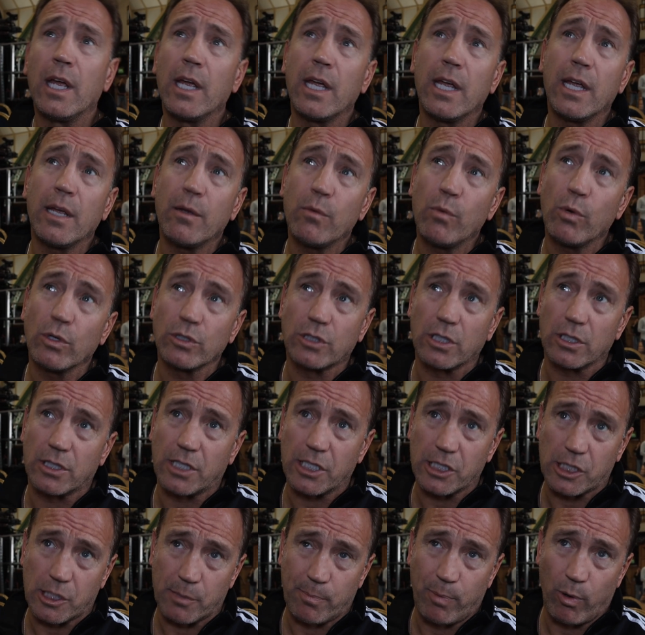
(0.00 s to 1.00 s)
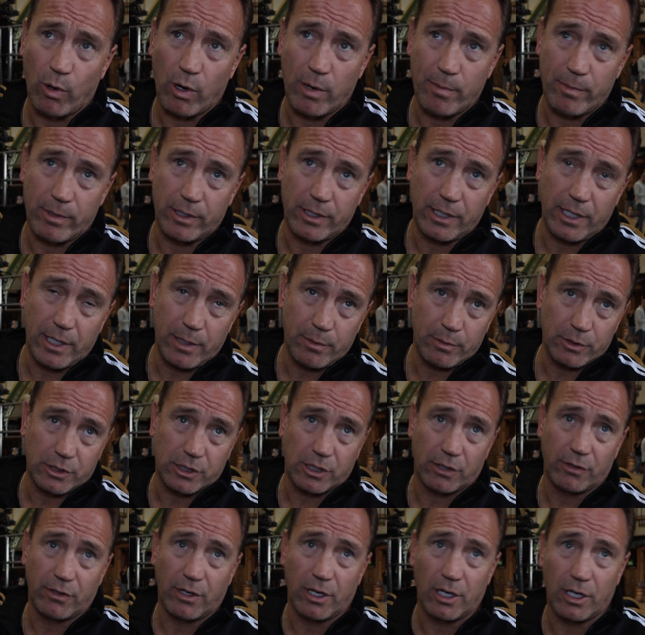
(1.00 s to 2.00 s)
It was a disappointment. It
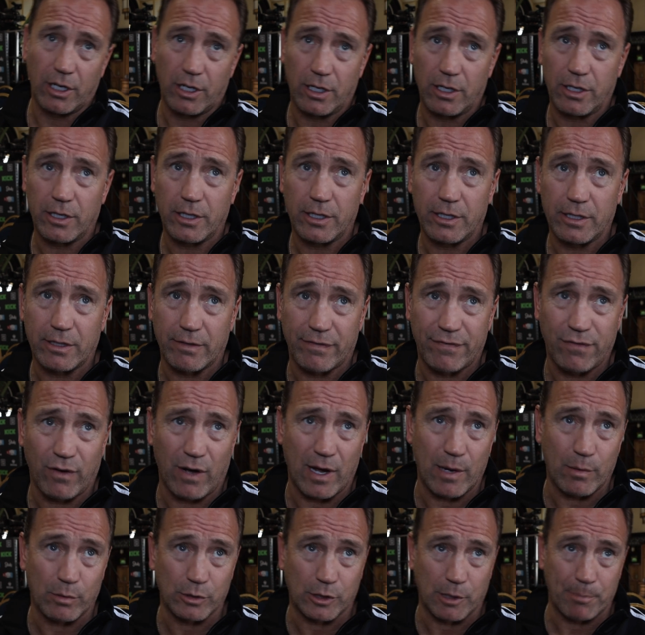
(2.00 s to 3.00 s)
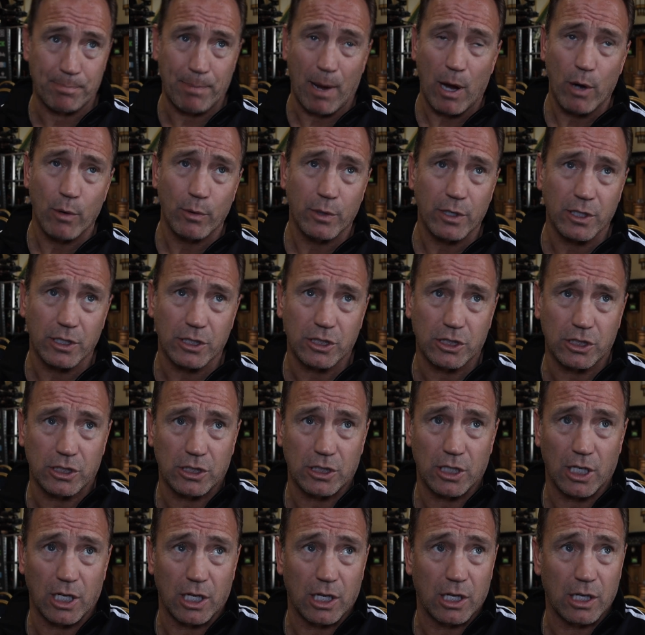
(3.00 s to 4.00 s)
was the fight was a
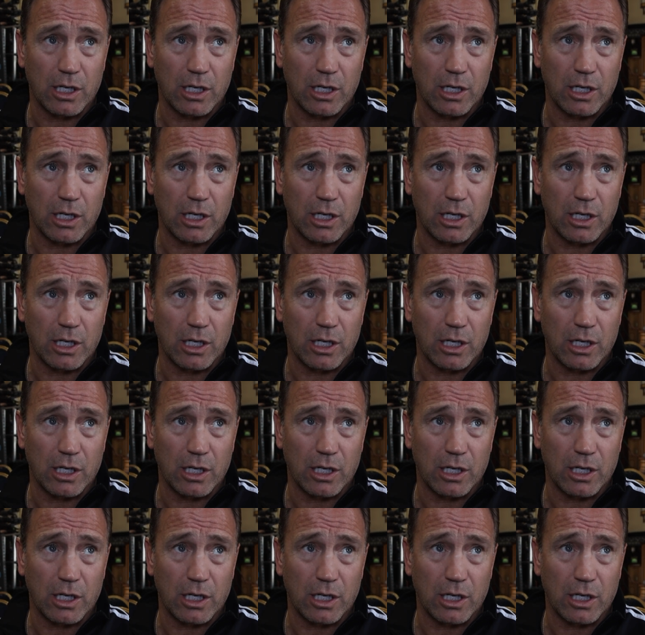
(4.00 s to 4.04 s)
bonus